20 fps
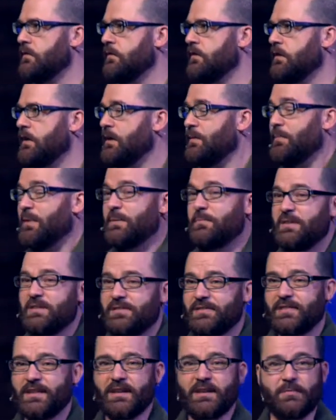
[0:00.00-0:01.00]
And it made me
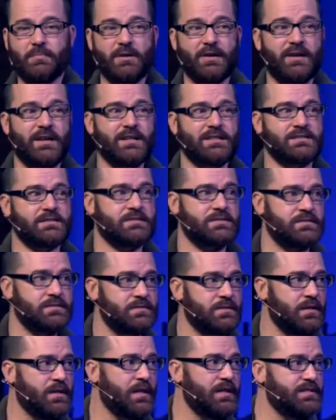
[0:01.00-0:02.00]
think about us
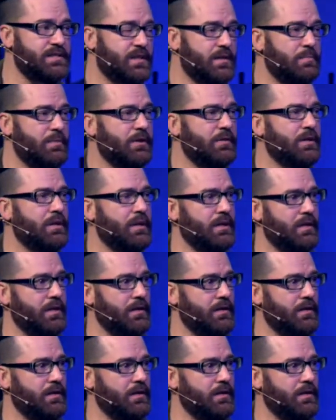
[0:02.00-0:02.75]
as a community.